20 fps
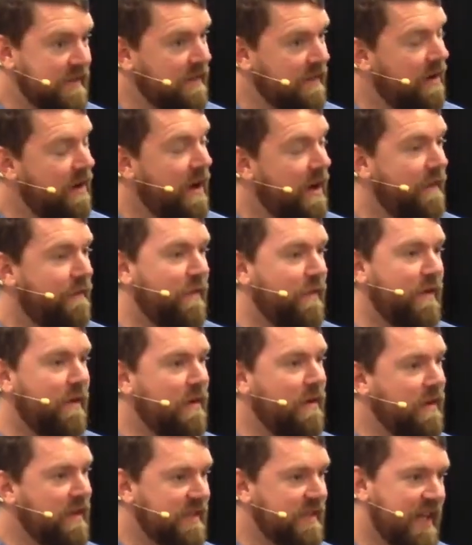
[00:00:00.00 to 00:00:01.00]
life with
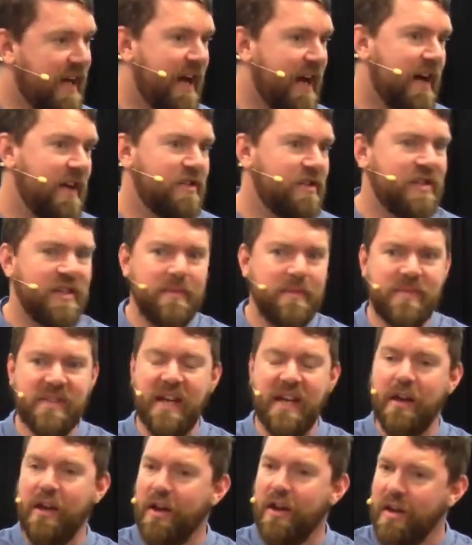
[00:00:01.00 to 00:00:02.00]
all its hardships
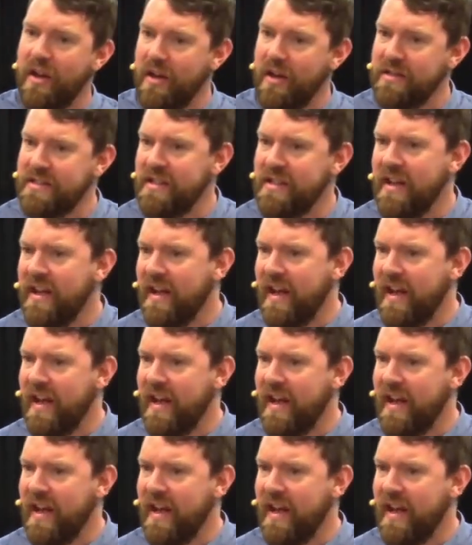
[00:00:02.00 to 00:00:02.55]
and hurts